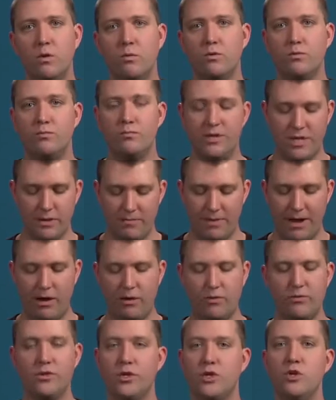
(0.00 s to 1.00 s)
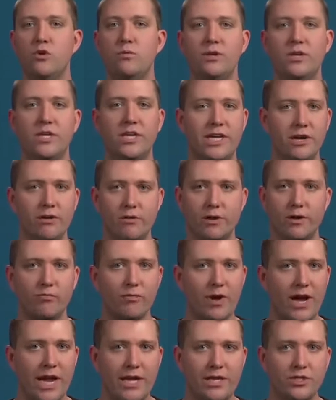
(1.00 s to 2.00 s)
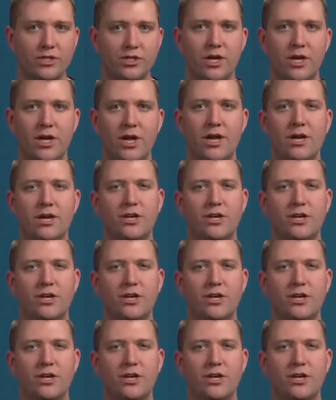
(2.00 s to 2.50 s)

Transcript: would be about the human hearing range.